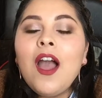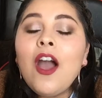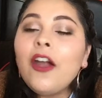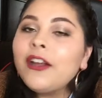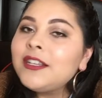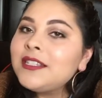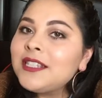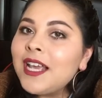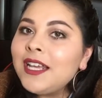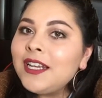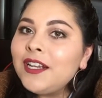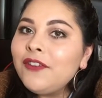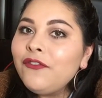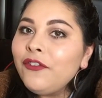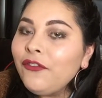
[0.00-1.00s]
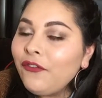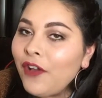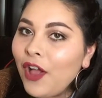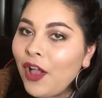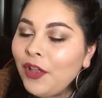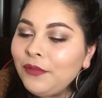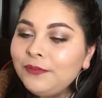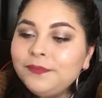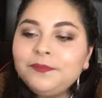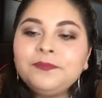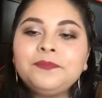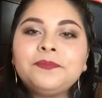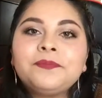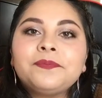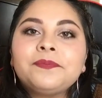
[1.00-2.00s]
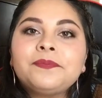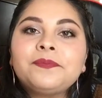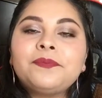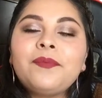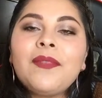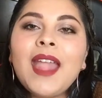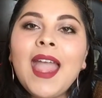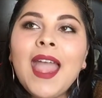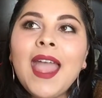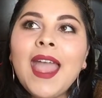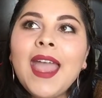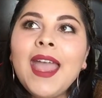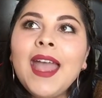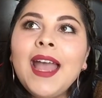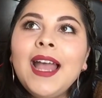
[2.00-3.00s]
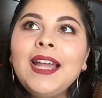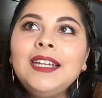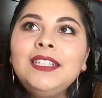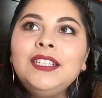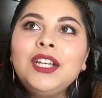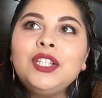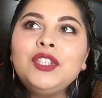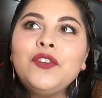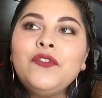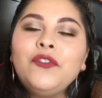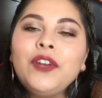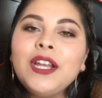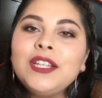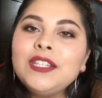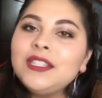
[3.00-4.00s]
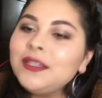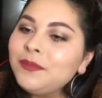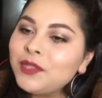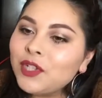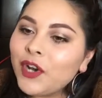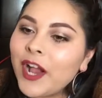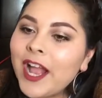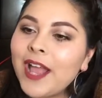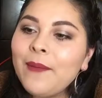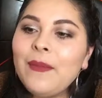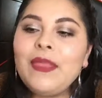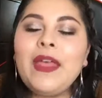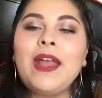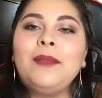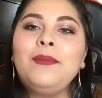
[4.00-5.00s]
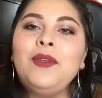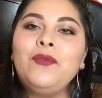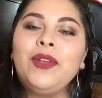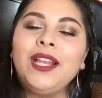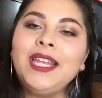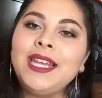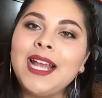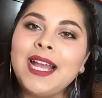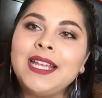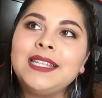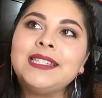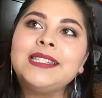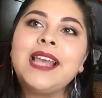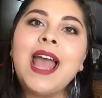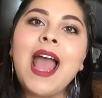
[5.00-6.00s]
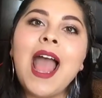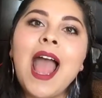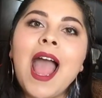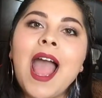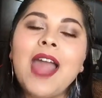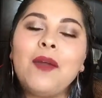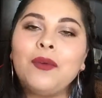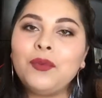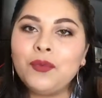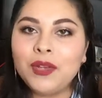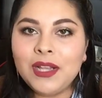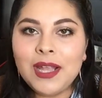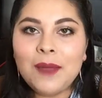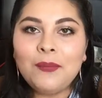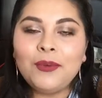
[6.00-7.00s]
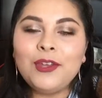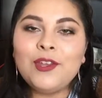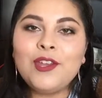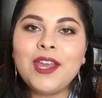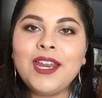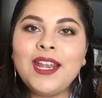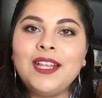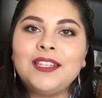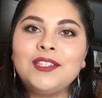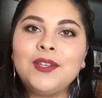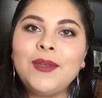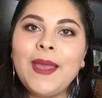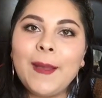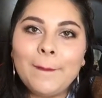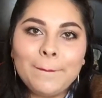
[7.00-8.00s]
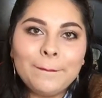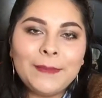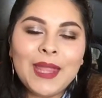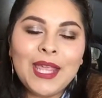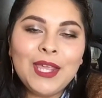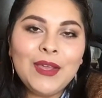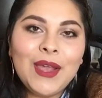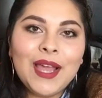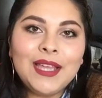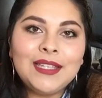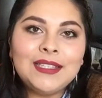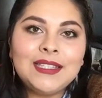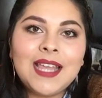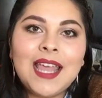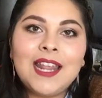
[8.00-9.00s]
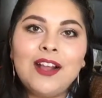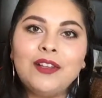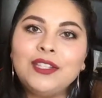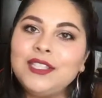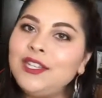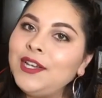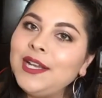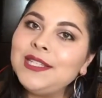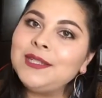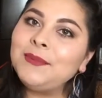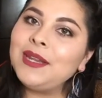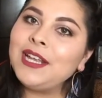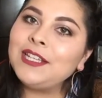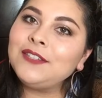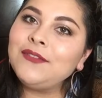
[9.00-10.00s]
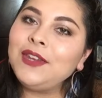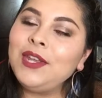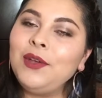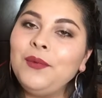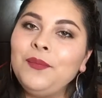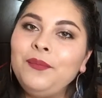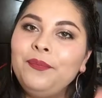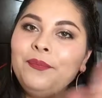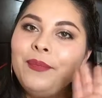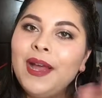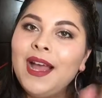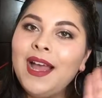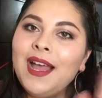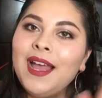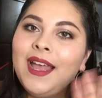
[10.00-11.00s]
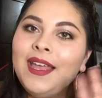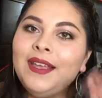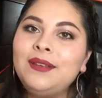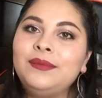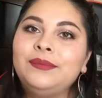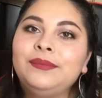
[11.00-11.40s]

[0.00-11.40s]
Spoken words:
are excited for fall. And don't forget to subscribe. That'd be really nice. I would really appreciate it. So yeah, thank you guys, and I'll see you guys in my next video. Bye!